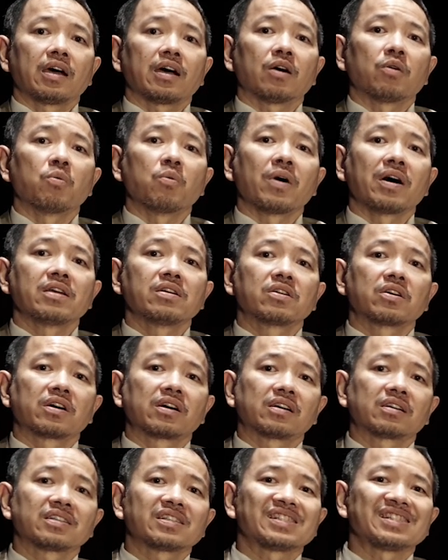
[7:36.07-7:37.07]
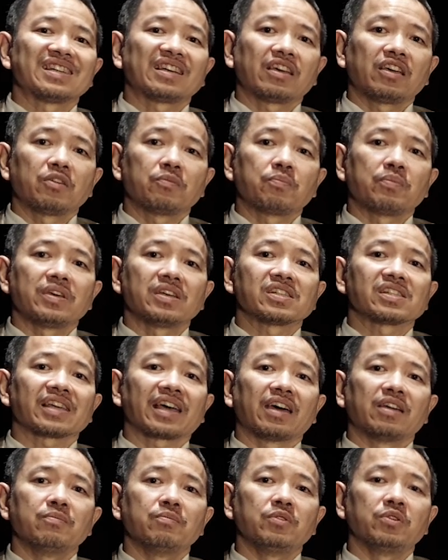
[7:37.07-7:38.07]
a wanderer seeking peace
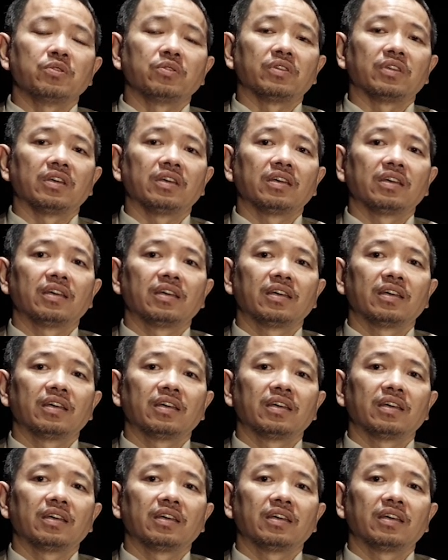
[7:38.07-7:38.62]
and beauty.